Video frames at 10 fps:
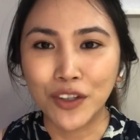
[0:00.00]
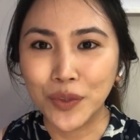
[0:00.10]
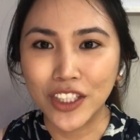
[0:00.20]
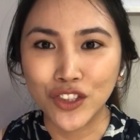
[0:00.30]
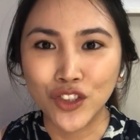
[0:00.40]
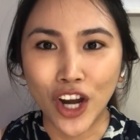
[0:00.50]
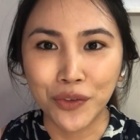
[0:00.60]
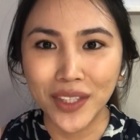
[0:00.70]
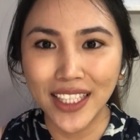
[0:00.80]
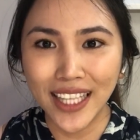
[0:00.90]
We just talk
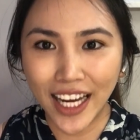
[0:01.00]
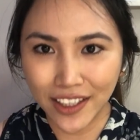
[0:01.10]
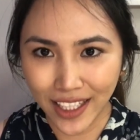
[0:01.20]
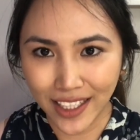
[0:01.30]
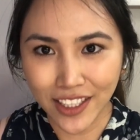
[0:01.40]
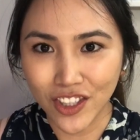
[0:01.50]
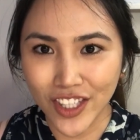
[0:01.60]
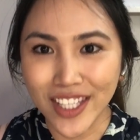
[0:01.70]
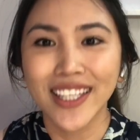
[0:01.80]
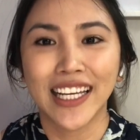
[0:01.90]
really loud, and
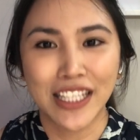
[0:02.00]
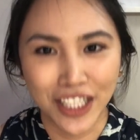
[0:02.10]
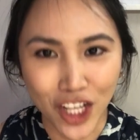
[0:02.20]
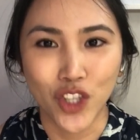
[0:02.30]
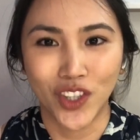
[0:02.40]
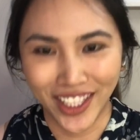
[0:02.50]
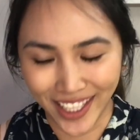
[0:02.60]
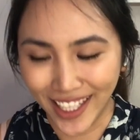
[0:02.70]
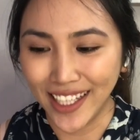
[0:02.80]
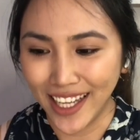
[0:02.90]
it's a cultural
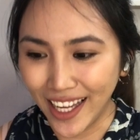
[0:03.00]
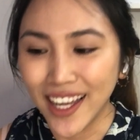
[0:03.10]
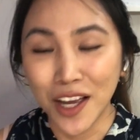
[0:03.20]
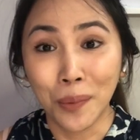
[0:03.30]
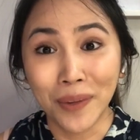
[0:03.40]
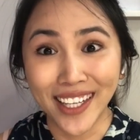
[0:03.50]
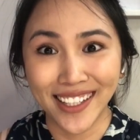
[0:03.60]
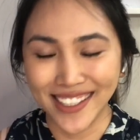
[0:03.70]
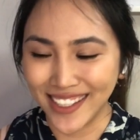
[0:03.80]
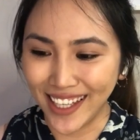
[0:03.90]
thing. Yeah, but it
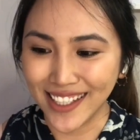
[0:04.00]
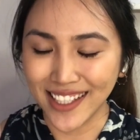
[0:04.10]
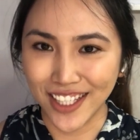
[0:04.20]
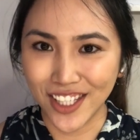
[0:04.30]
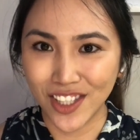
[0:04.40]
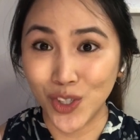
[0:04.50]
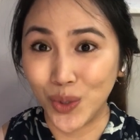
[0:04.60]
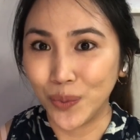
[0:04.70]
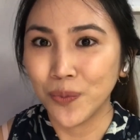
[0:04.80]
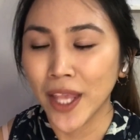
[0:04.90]
is. Yes, it's true.
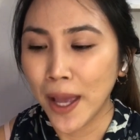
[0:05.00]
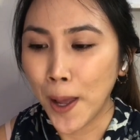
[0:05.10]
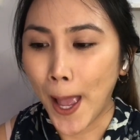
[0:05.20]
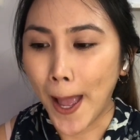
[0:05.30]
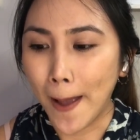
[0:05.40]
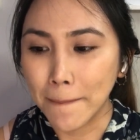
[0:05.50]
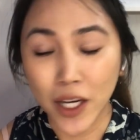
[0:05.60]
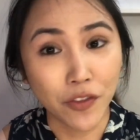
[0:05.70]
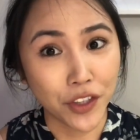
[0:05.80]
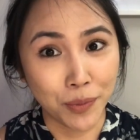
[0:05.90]

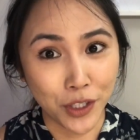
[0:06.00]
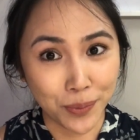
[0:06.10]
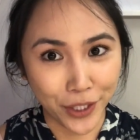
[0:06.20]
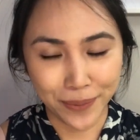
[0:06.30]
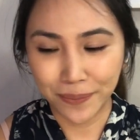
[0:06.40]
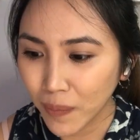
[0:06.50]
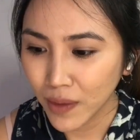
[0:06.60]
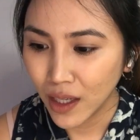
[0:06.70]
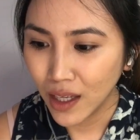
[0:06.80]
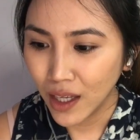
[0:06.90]
For the most part,
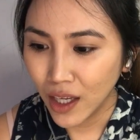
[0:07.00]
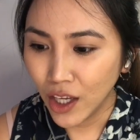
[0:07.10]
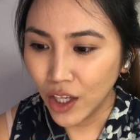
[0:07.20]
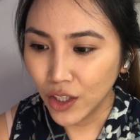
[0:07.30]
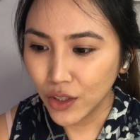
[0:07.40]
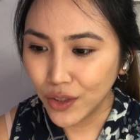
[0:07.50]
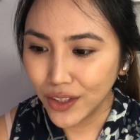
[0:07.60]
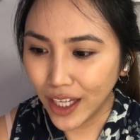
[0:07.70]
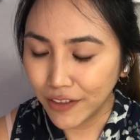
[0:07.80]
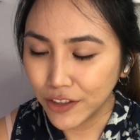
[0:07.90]
you
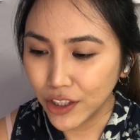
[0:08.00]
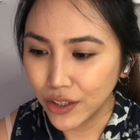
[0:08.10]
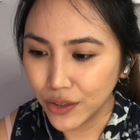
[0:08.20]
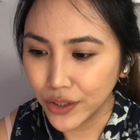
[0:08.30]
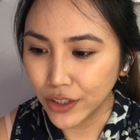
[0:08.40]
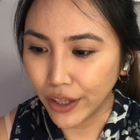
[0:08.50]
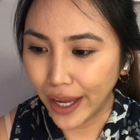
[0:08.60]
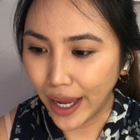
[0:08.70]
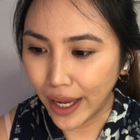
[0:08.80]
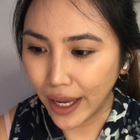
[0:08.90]
love to use
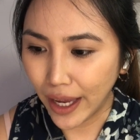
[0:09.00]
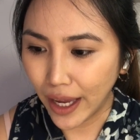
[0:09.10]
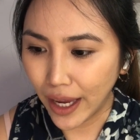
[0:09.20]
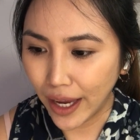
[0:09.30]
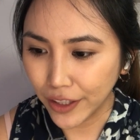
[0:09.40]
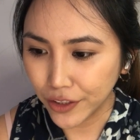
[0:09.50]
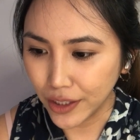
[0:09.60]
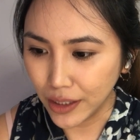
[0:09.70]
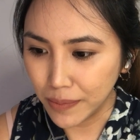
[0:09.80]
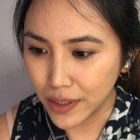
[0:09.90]

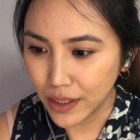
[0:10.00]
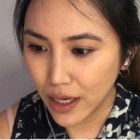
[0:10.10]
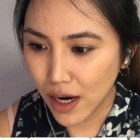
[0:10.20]
acronyms.